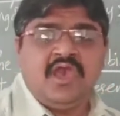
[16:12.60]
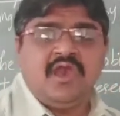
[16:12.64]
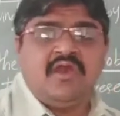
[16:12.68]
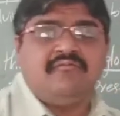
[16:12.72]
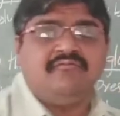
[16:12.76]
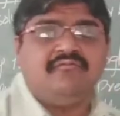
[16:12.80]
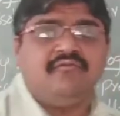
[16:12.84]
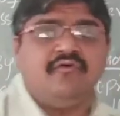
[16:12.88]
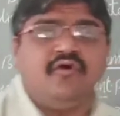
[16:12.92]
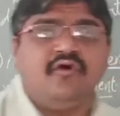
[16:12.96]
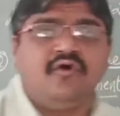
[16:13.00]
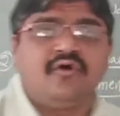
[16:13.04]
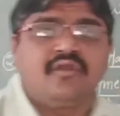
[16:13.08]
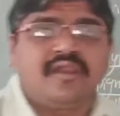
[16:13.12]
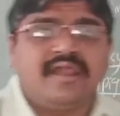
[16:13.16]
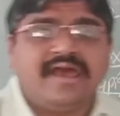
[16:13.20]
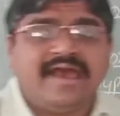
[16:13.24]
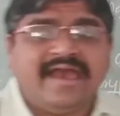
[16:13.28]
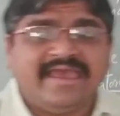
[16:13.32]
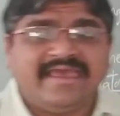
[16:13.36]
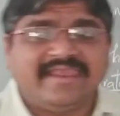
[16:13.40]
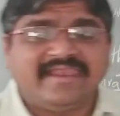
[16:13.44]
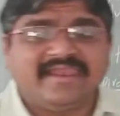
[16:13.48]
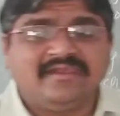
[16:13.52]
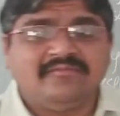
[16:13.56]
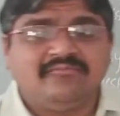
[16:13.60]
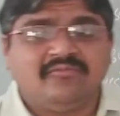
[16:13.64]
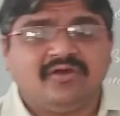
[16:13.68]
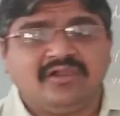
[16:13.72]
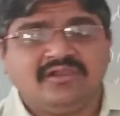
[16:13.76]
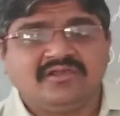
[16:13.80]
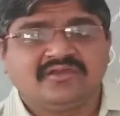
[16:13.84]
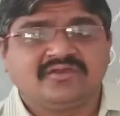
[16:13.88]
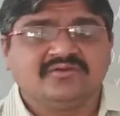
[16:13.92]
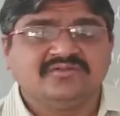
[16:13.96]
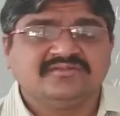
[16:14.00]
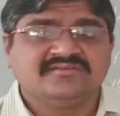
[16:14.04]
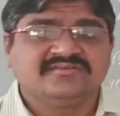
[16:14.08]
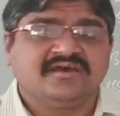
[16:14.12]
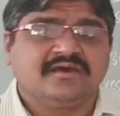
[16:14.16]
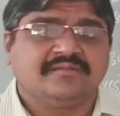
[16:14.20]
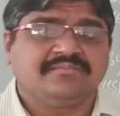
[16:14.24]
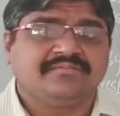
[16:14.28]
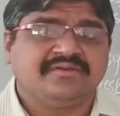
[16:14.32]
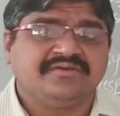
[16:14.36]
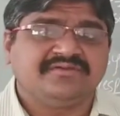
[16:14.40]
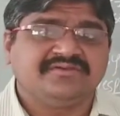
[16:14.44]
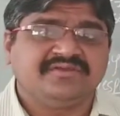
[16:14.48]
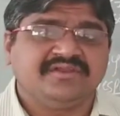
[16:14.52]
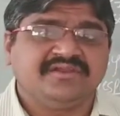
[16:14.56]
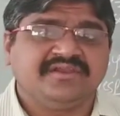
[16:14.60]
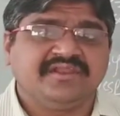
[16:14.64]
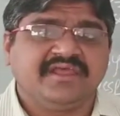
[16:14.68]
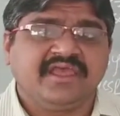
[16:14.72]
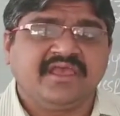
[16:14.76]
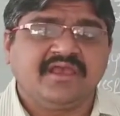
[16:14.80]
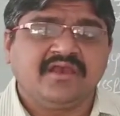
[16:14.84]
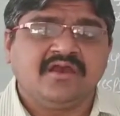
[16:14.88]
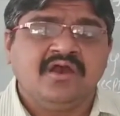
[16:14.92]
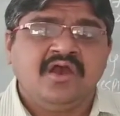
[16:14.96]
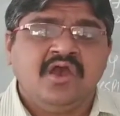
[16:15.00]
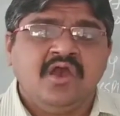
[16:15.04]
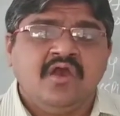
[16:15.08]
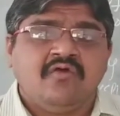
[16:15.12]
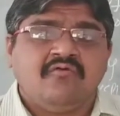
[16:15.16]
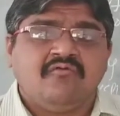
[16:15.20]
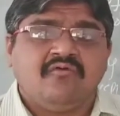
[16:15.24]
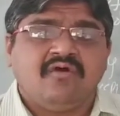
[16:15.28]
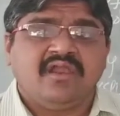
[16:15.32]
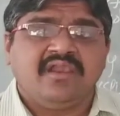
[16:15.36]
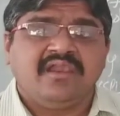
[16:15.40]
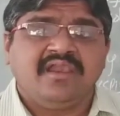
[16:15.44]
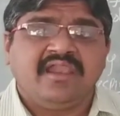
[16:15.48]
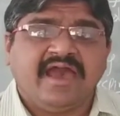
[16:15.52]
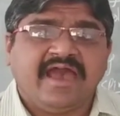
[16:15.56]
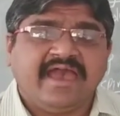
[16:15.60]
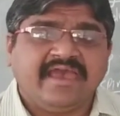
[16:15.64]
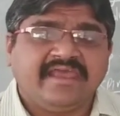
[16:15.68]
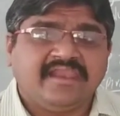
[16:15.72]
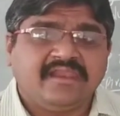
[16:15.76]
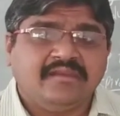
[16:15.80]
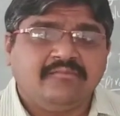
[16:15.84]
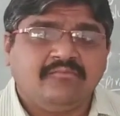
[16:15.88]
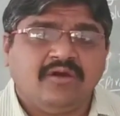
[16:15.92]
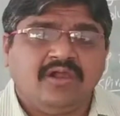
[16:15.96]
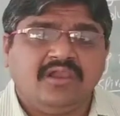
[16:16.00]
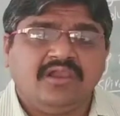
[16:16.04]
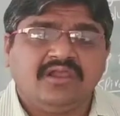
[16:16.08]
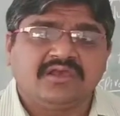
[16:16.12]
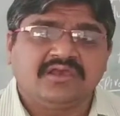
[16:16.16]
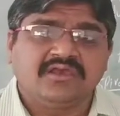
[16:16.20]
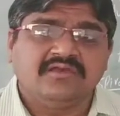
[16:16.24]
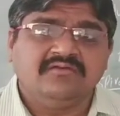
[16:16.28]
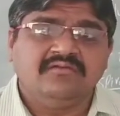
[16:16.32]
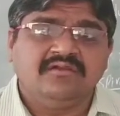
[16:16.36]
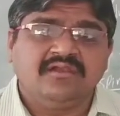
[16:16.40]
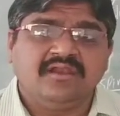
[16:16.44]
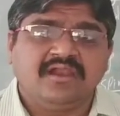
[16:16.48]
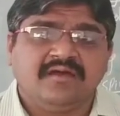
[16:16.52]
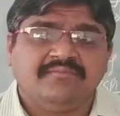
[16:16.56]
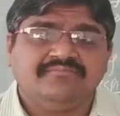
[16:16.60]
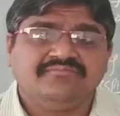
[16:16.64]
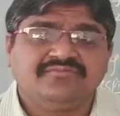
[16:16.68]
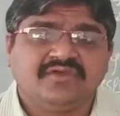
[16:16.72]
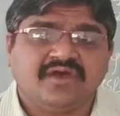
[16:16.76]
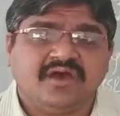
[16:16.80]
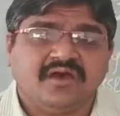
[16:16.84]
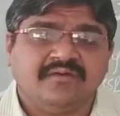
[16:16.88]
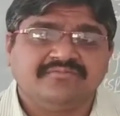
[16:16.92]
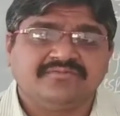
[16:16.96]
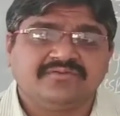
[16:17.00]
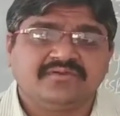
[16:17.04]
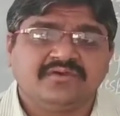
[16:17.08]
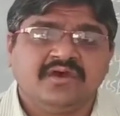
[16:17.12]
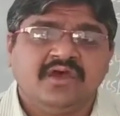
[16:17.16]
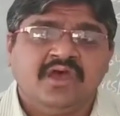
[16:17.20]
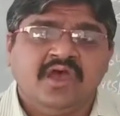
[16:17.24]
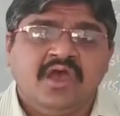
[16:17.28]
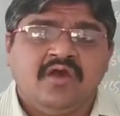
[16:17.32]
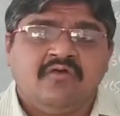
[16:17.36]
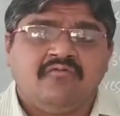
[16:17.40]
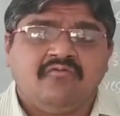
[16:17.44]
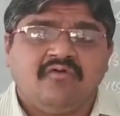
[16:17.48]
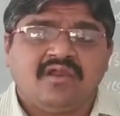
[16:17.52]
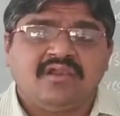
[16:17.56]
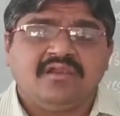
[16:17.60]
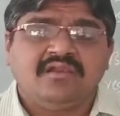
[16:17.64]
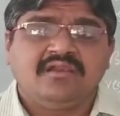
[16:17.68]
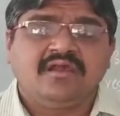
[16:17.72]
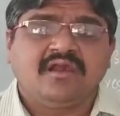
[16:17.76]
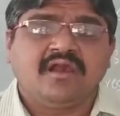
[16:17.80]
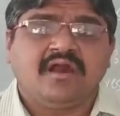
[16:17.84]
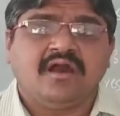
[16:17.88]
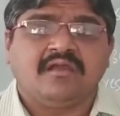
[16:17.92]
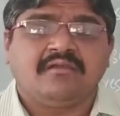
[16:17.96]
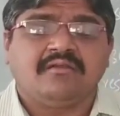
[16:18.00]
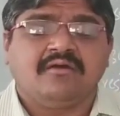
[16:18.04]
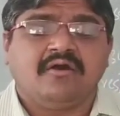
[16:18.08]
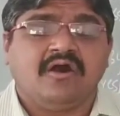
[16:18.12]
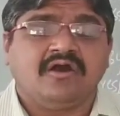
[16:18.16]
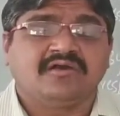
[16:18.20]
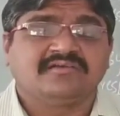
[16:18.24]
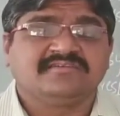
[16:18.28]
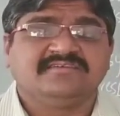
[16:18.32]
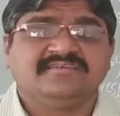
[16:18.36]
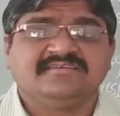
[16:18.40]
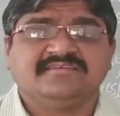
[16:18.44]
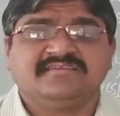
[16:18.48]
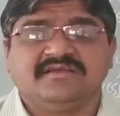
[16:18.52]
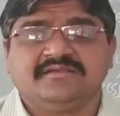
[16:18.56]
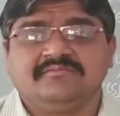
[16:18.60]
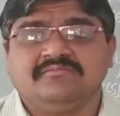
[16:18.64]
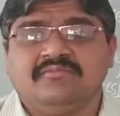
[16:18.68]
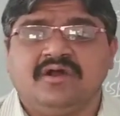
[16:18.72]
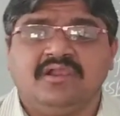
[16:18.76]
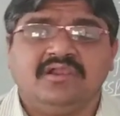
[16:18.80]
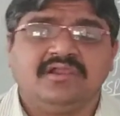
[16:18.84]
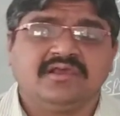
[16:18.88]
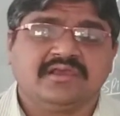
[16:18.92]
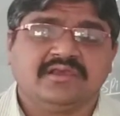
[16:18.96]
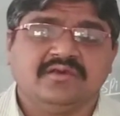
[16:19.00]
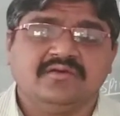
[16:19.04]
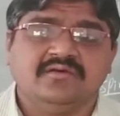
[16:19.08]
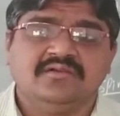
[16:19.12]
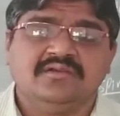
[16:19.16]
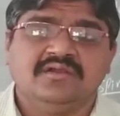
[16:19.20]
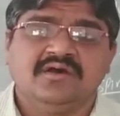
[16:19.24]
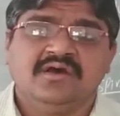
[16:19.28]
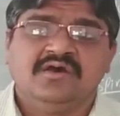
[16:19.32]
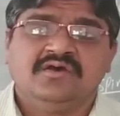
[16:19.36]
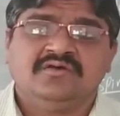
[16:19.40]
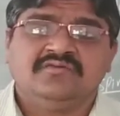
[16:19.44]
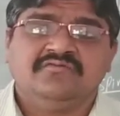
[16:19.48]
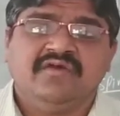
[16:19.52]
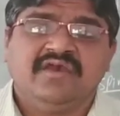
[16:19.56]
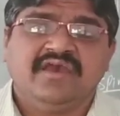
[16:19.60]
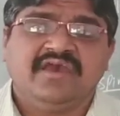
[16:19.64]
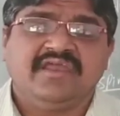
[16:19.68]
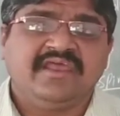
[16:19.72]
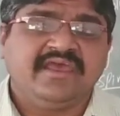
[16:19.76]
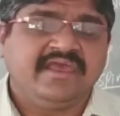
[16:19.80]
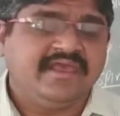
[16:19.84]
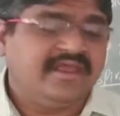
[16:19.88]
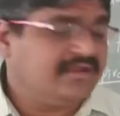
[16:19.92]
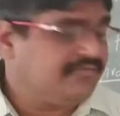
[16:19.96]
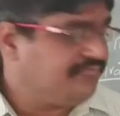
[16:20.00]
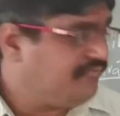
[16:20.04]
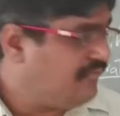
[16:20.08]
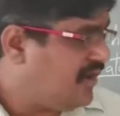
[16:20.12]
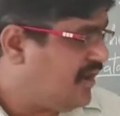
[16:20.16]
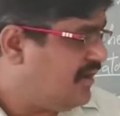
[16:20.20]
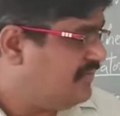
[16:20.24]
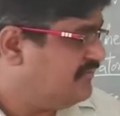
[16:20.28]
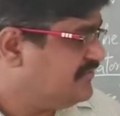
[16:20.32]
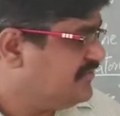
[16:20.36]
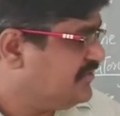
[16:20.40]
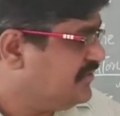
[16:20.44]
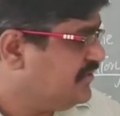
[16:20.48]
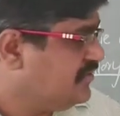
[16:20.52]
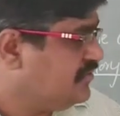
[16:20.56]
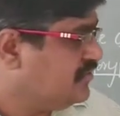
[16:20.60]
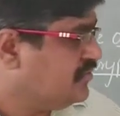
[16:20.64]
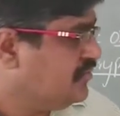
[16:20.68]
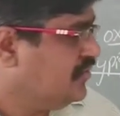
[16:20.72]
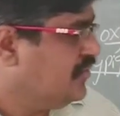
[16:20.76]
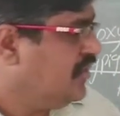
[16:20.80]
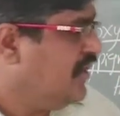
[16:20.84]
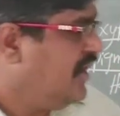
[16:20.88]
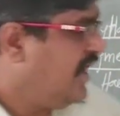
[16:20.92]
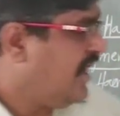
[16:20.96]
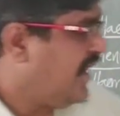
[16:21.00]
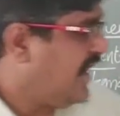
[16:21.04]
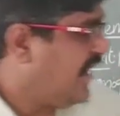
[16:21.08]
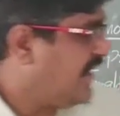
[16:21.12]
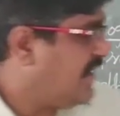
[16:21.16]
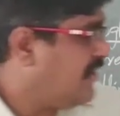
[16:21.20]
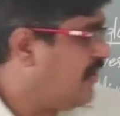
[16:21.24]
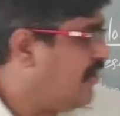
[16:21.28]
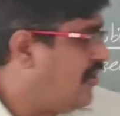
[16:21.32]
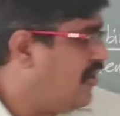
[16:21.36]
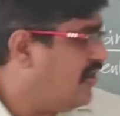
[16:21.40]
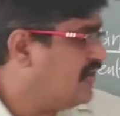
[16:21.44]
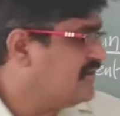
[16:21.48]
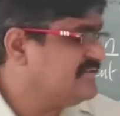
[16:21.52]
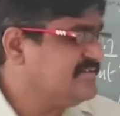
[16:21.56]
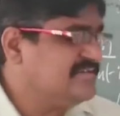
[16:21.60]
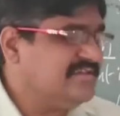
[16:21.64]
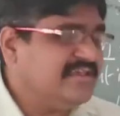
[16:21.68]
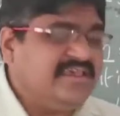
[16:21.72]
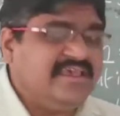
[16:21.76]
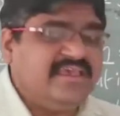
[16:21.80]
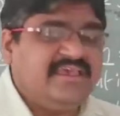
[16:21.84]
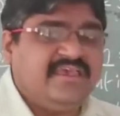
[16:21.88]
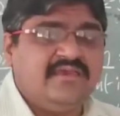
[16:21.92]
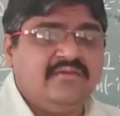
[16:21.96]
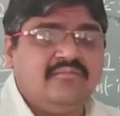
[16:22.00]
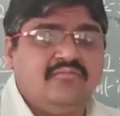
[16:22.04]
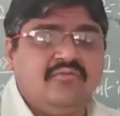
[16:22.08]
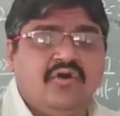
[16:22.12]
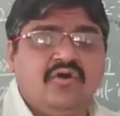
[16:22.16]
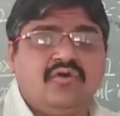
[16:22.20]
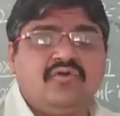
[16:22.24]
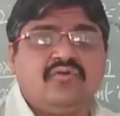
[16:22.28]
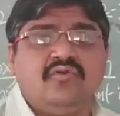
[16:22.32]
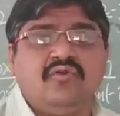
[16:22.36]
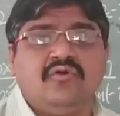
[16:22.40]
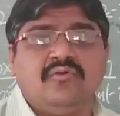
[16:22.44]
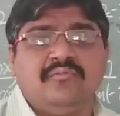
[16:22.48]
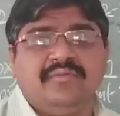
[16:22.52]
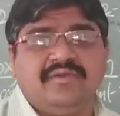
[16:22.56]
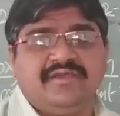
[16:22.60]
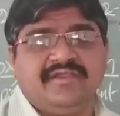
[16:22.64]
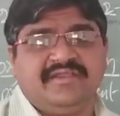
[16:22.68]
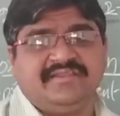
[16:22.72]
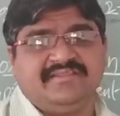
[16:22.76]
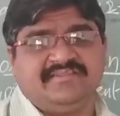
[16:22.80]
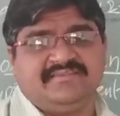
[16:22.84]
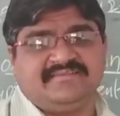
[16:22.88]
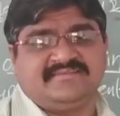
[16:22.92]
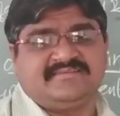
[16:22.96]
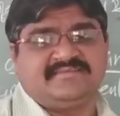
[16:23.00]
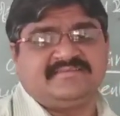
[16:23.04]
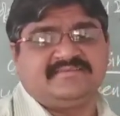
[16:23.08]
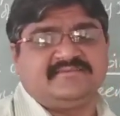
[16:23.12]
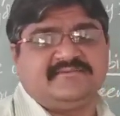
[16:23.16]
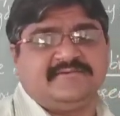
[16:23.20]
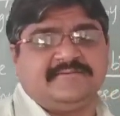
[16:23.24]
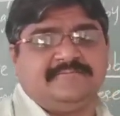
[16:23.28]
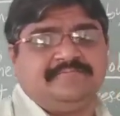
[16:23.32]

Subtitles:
4 iron molecules are presenting. One iron molecule will absorb one oxygen molecule where it forms into an oxyhemoglobins.